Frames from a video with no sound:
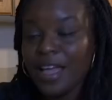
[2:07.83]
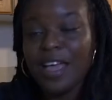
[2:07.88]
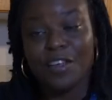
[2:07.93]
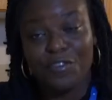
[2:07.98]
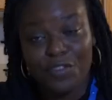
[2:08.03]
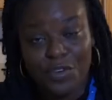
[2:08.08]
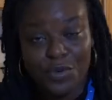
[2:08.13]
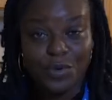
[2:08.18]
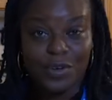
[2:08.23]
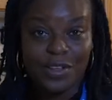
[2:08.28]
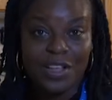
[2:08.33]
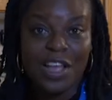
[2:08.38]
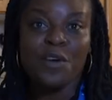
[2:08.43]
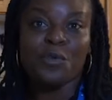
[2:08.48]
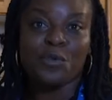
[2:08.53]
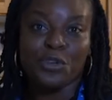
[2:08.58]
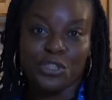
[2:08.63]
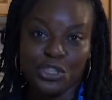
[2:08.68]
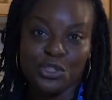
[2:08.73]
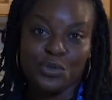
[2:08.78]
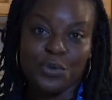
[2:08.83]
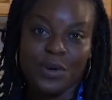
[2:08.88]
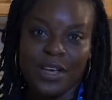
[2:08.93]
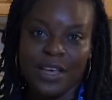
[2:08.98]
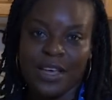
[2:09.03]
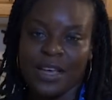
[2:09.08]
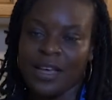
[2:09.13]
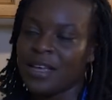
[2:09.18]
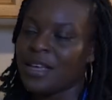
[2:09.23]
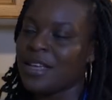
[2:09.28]
Everyone, I wish you were
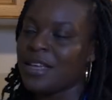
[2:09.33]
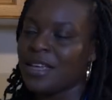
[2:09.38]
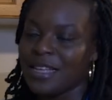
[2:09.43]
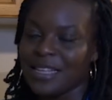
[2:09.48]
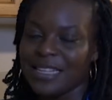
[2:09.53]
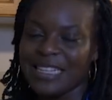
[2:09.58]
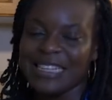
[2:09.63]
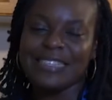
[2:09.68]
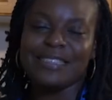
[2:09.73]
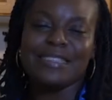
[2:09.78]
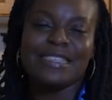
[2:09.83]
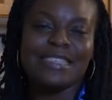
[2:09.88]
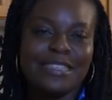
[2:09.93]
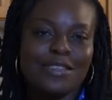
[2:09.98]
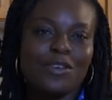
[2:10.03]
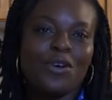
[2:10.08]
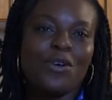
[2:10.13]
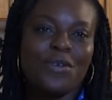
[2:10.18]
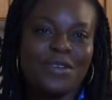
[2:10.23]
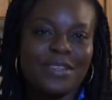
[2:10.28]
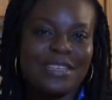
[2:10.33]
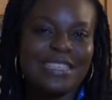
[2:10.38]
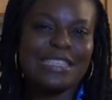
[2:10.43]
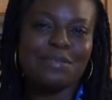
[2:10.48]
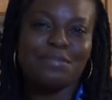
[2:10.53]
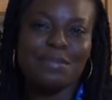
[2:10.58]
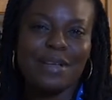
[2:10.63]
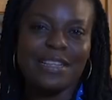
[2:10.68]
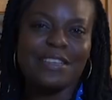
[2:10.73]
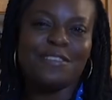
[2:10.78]
here. It's already
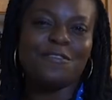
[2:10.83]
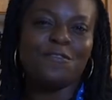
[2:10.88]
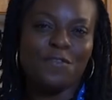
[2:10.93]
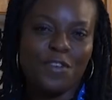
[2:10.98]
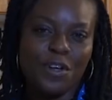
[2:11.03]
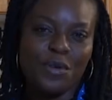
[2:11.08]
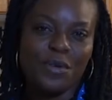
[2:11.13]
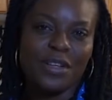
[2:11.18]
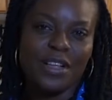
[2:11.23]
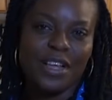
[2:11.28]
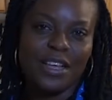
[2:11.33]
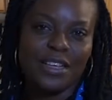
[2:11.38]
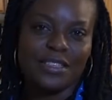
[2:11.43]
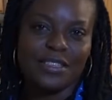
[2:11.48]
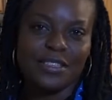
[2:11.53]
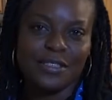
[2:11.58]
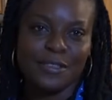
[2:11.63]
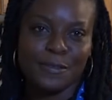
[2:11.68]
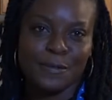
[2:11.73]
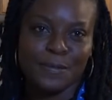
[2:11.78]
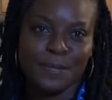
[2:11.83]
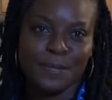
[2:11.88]
smelling very nice.